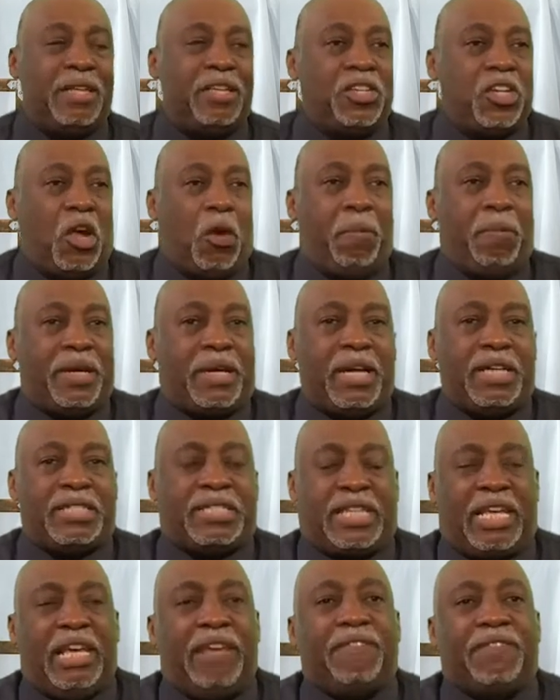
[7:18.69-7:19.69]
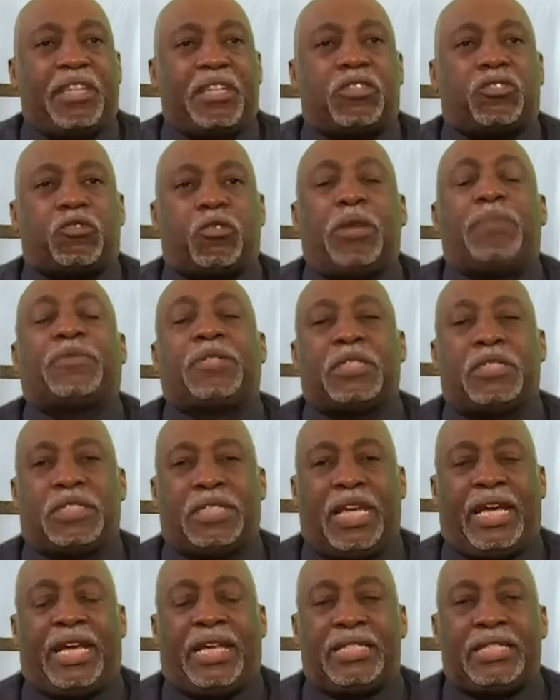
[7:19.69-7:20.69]
You know, because even the scripture
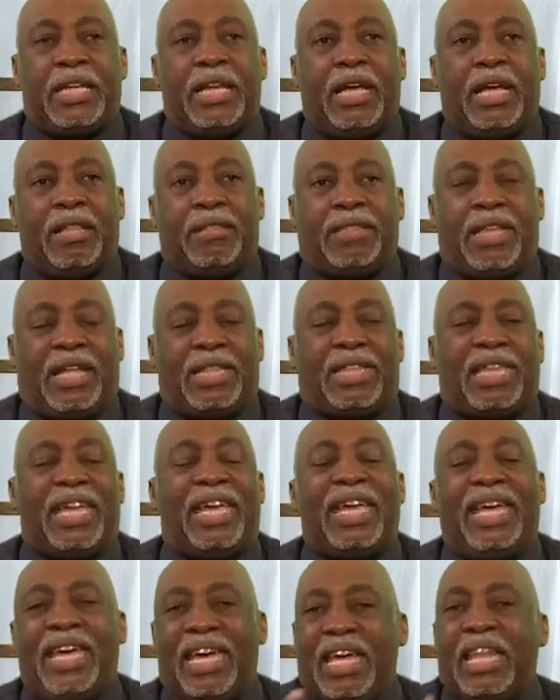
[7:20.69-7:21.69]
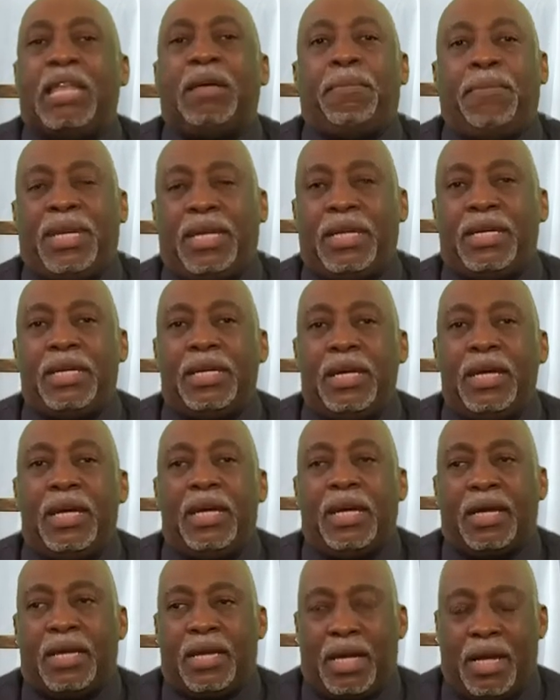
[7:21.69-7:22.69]
says that the enemy
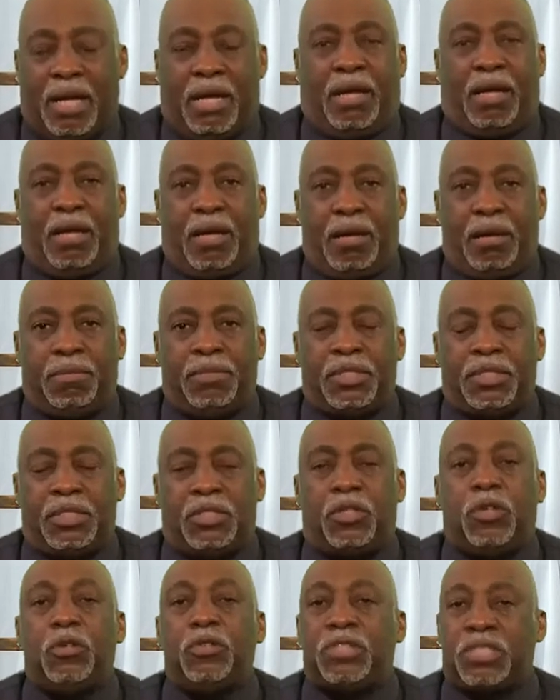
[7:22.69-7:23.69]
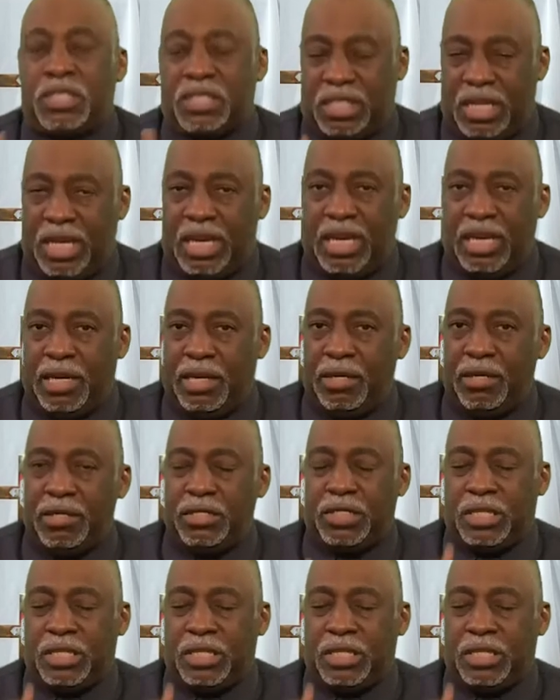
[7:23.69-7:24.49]
comes to steal,